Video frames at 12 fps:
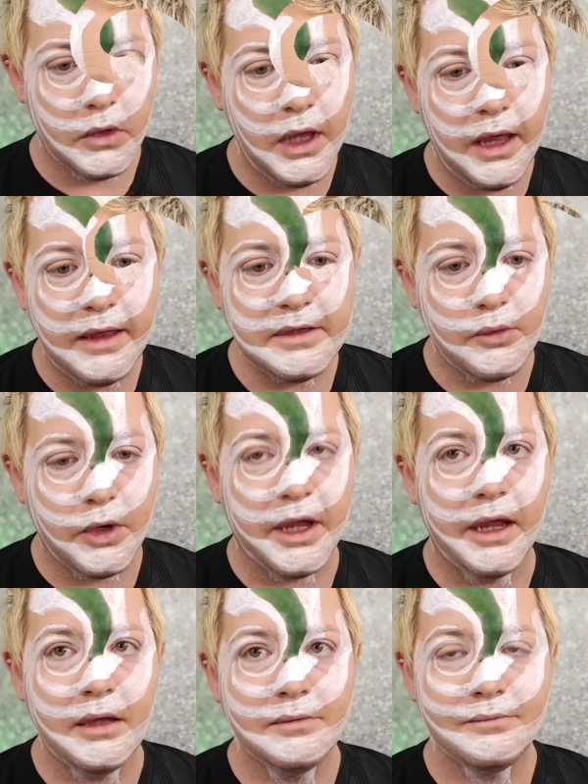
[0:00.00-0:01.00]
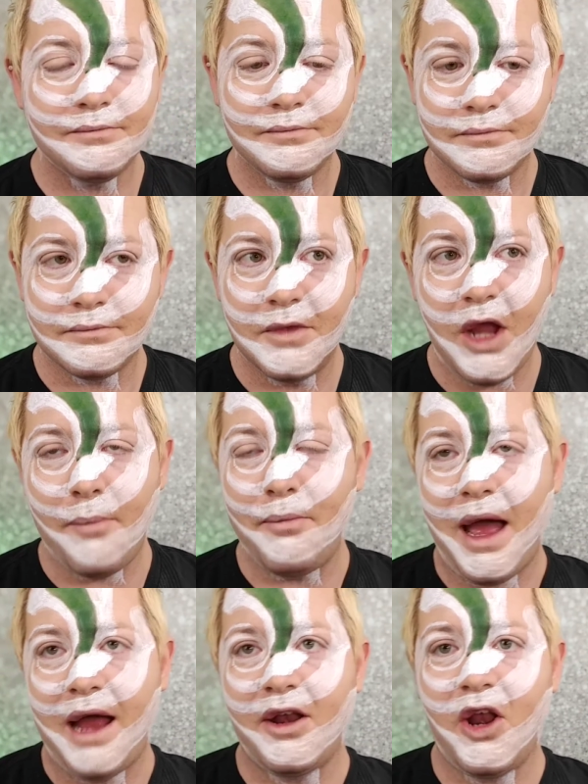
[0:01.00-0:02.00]
Yeah, that's working. Not
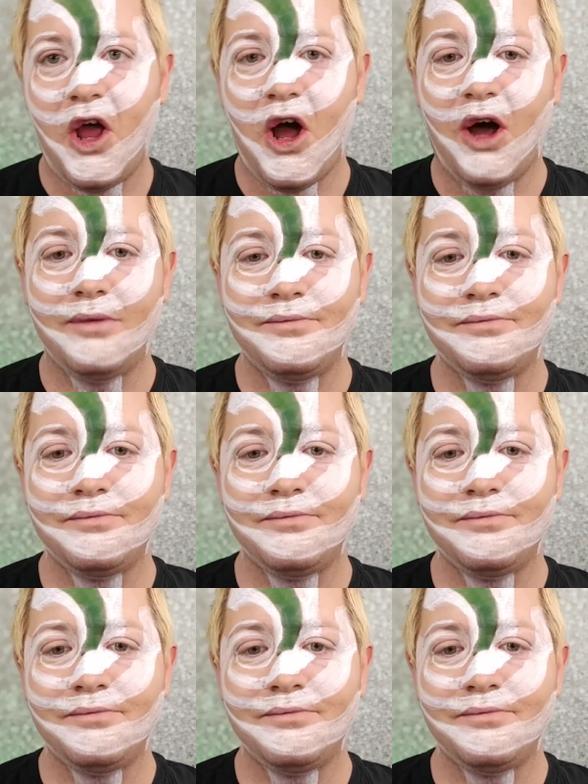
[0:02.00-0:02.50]
bad at all.